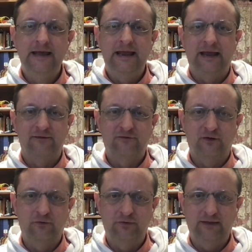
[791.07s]
And
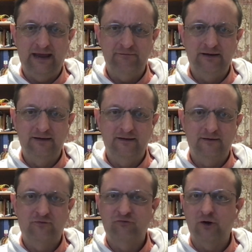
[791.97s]
so having
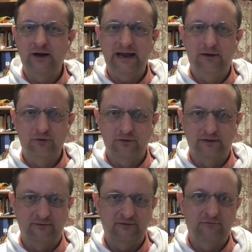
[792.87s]
strong
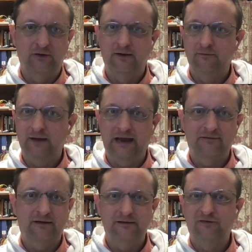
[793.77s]
alkalins, if you
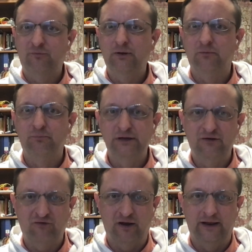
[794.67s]
accidentally spill
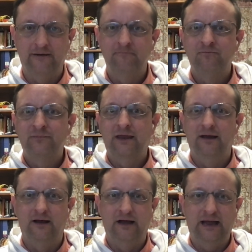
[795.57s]
bleach on it,
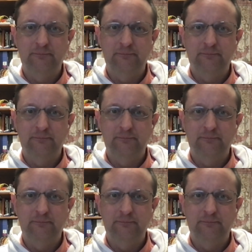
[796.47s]
sodium